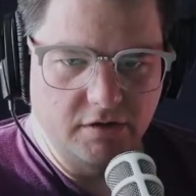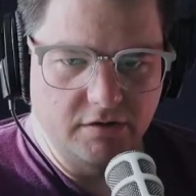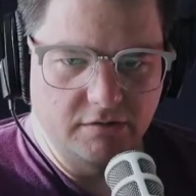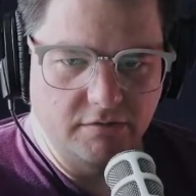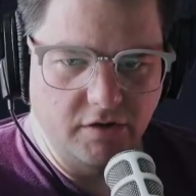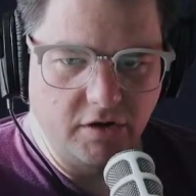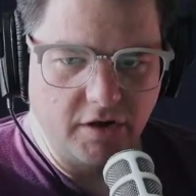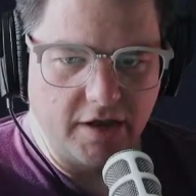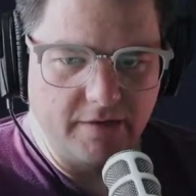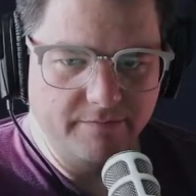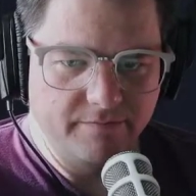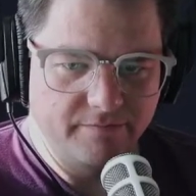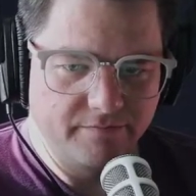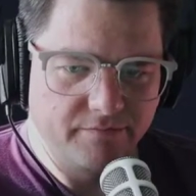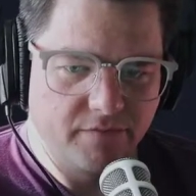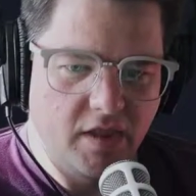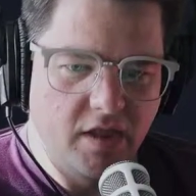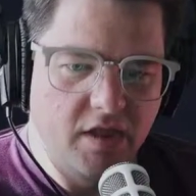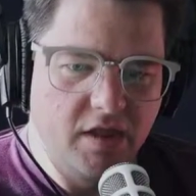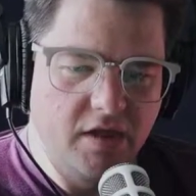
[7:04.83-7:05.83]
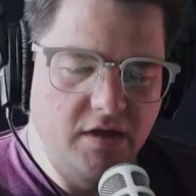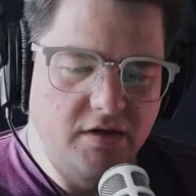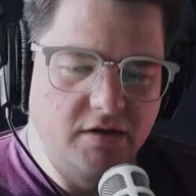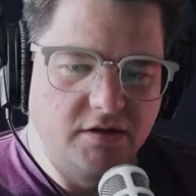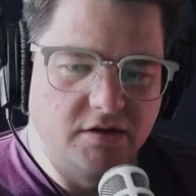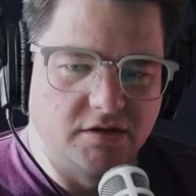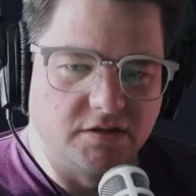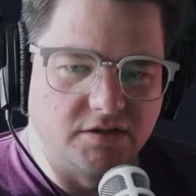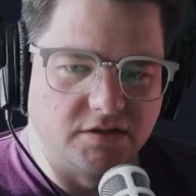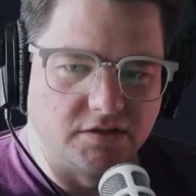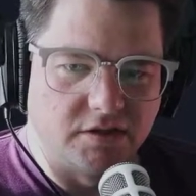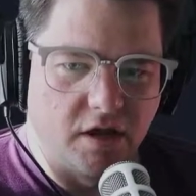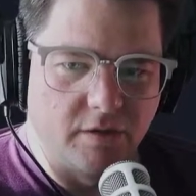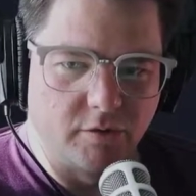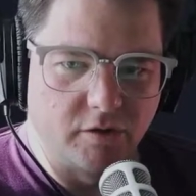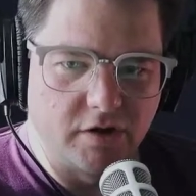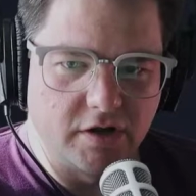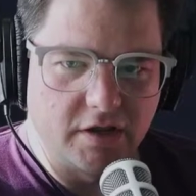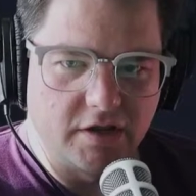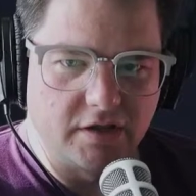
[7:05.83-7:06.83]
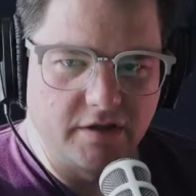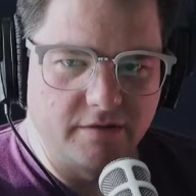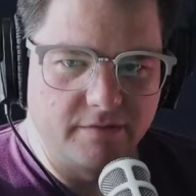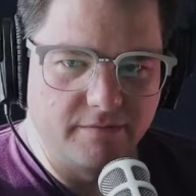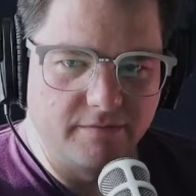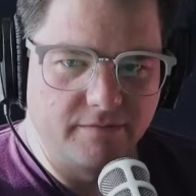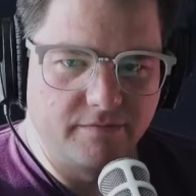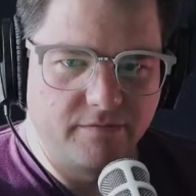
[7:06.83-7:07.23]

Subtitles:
Okay. Summary.